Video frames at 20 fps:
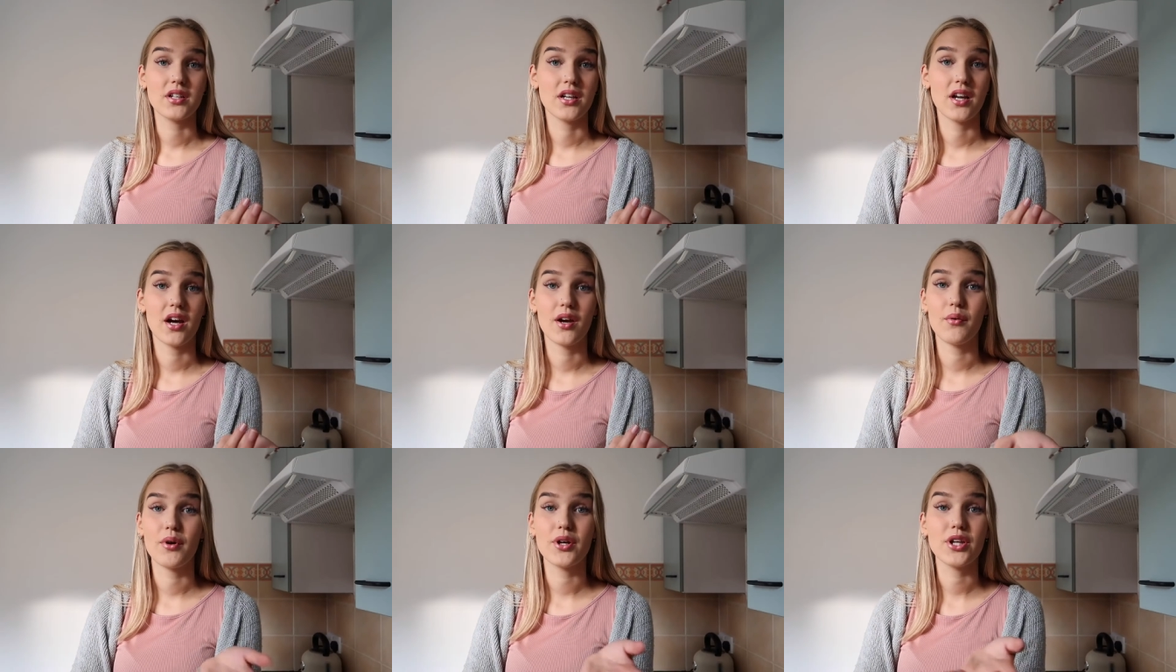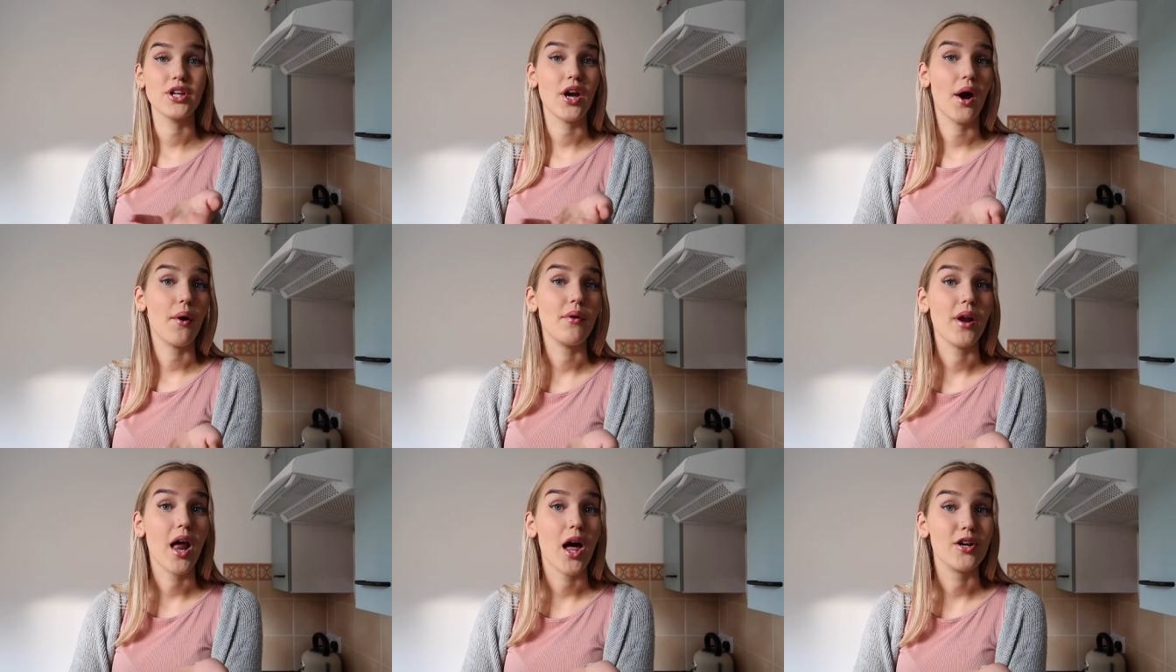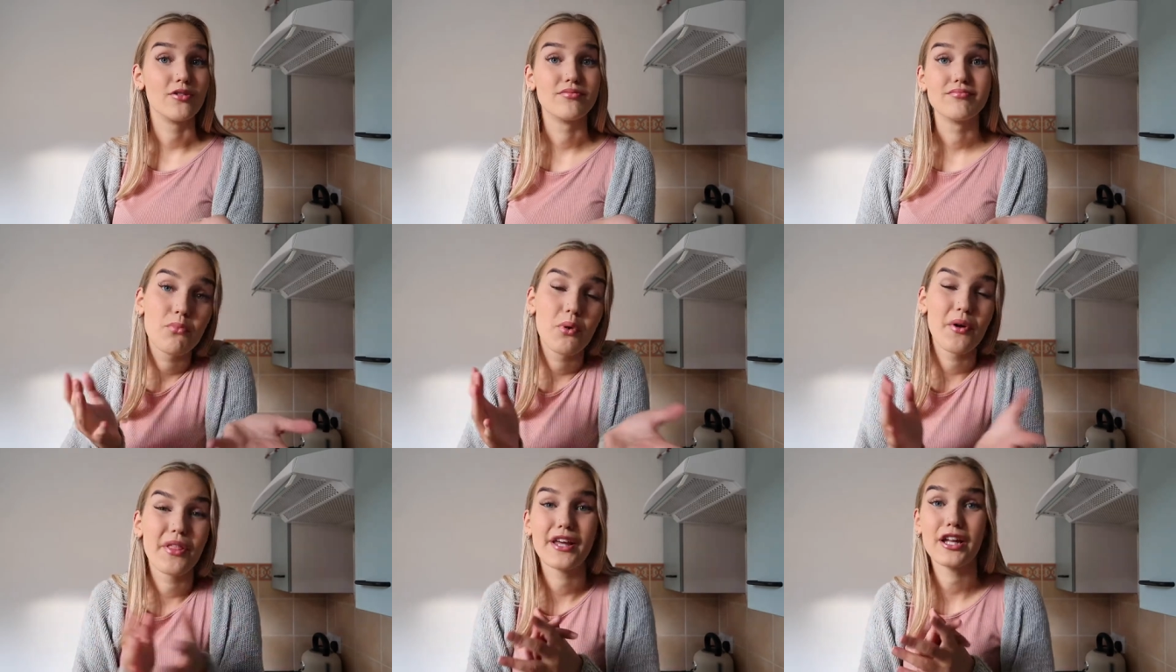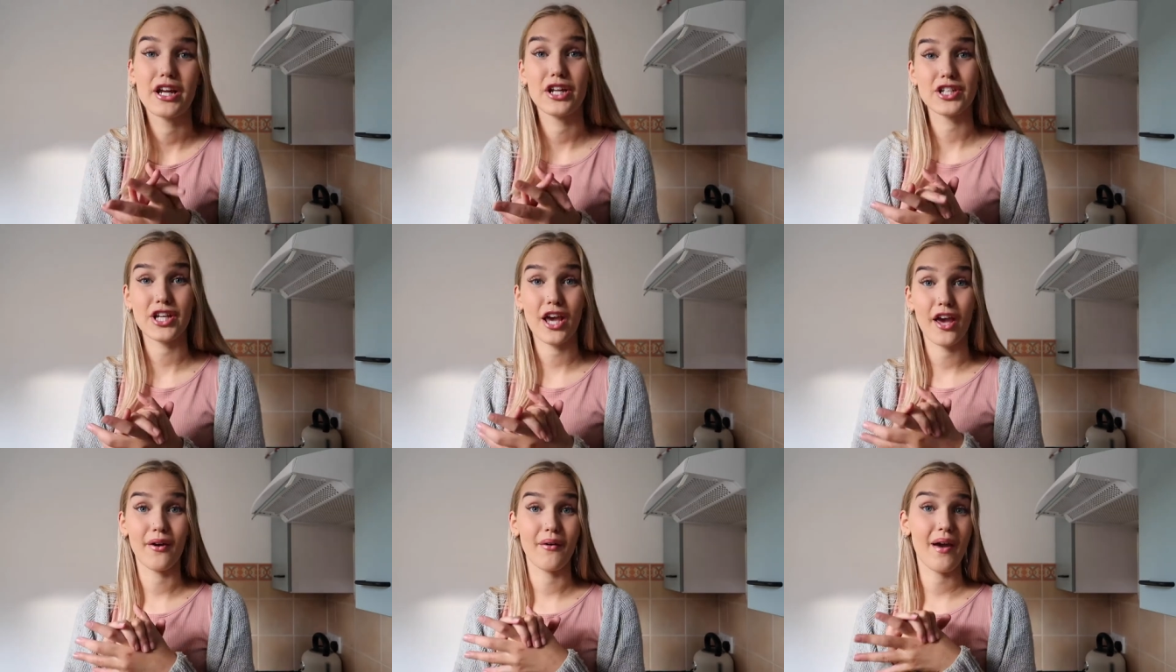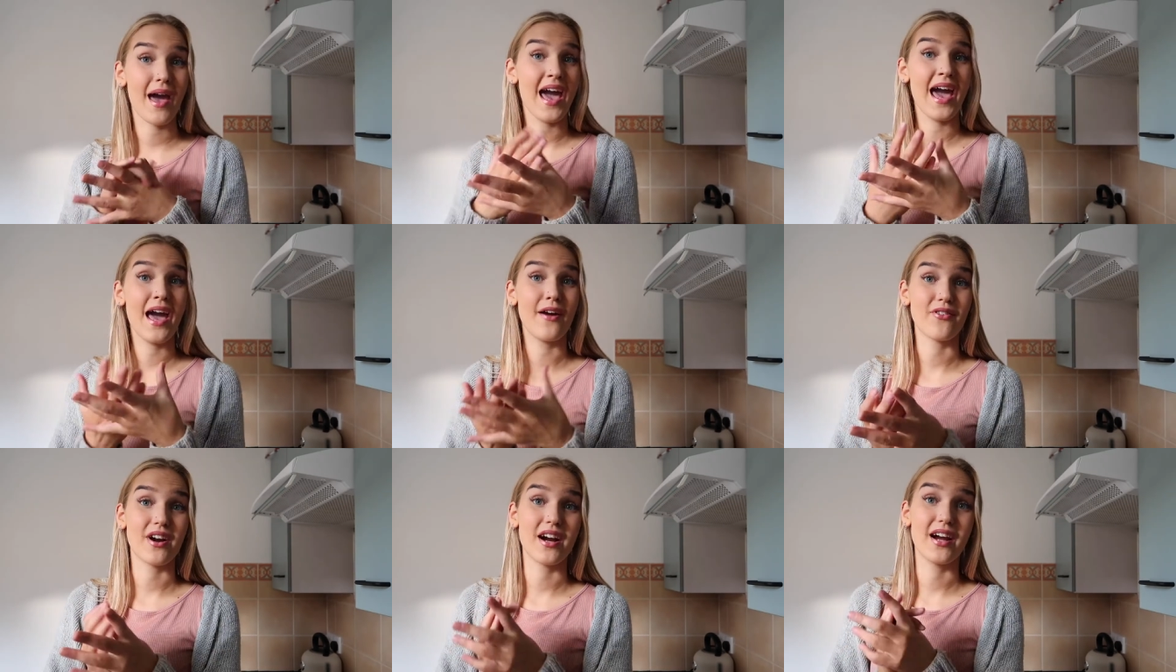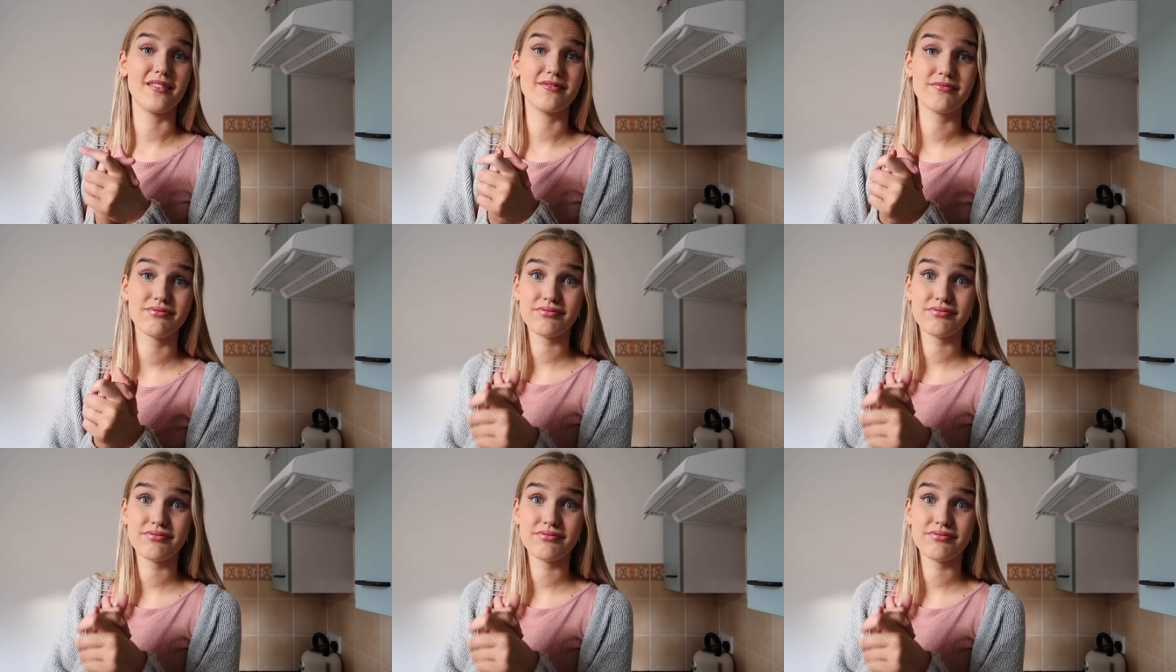You know what? YOLO. What are they gonna do? Air it.